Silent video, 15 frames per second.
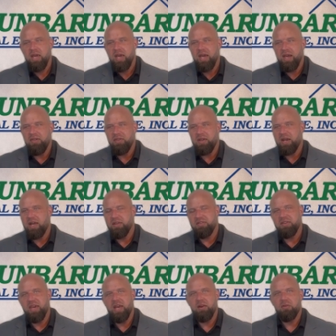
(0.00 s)
And then I
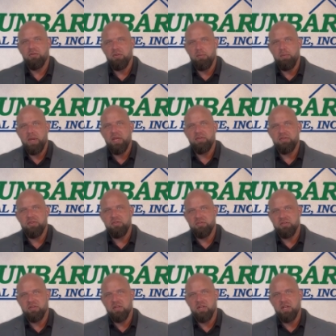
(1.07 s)
tailor the message
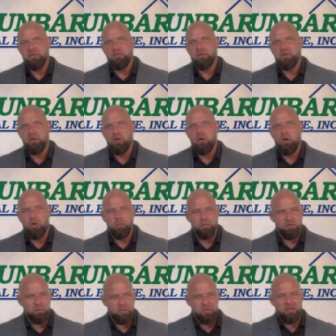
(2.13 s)
and deliver your home
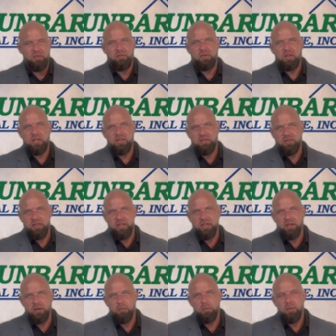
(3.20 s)
specifically to
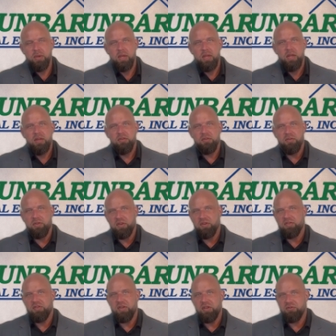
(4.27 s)
them. So
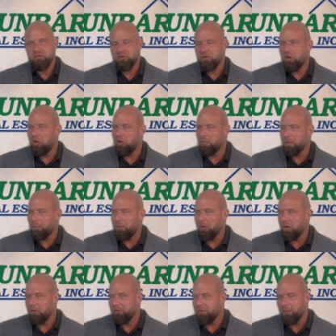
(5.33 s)
this sets your home
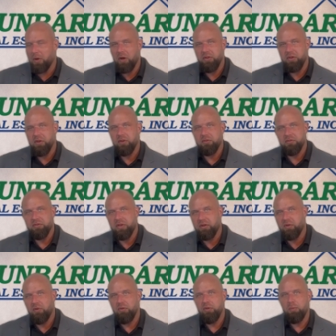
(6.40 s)
apart from all the others that
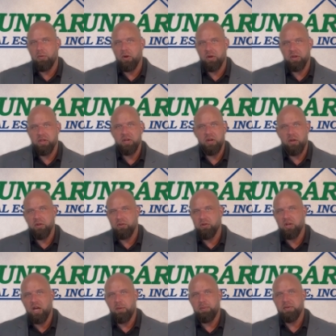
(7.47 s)
are on the market, all your
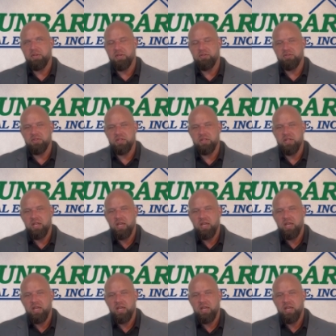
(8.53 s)
competition,